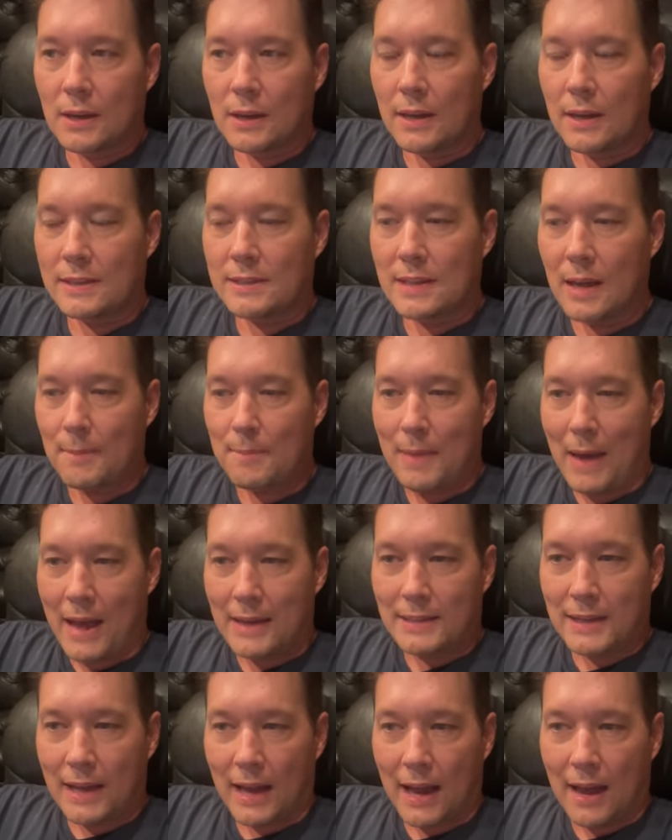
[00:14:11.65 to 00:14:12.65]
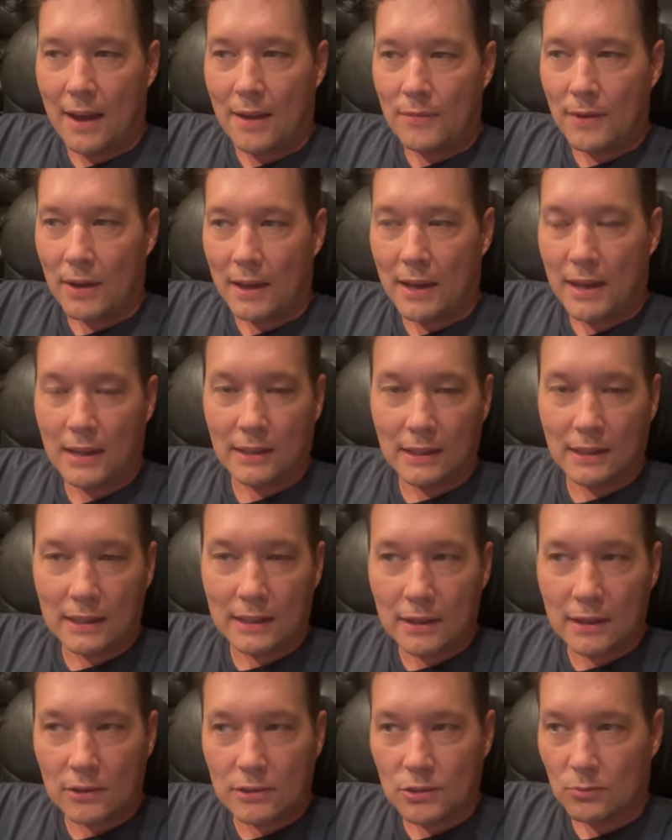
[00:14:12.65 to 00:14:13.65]
It's not bad to have a Haley
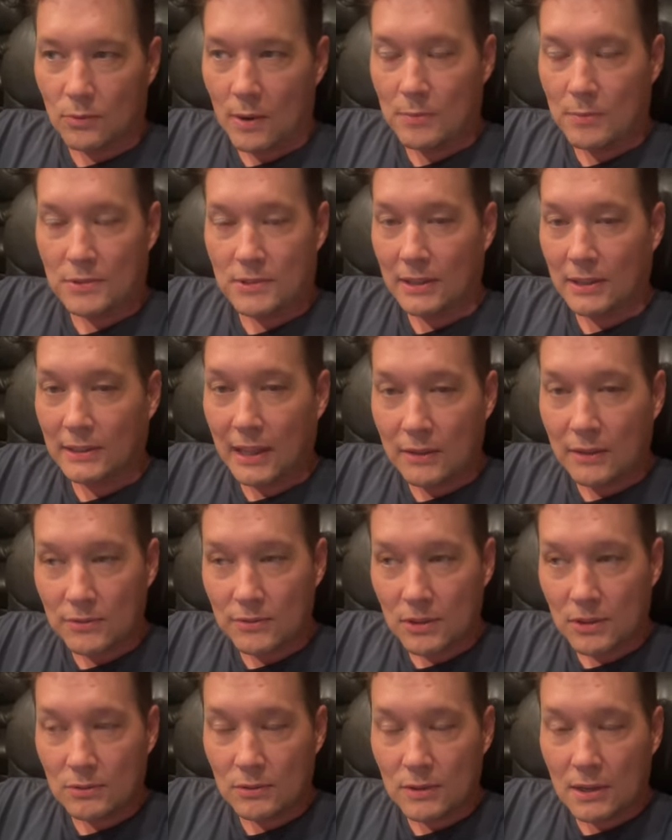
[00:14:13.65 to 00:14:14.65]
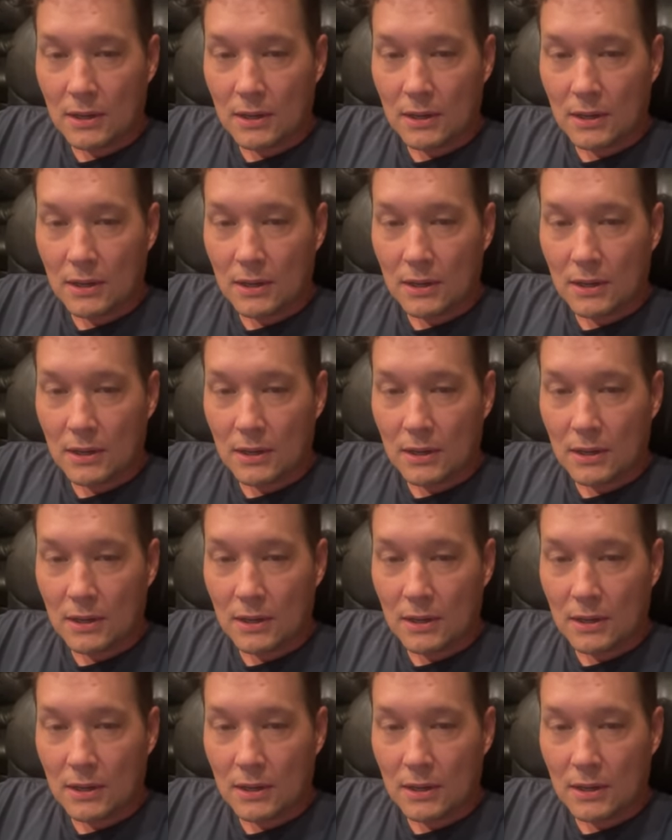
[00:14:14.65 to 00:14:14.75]
in there to represent that view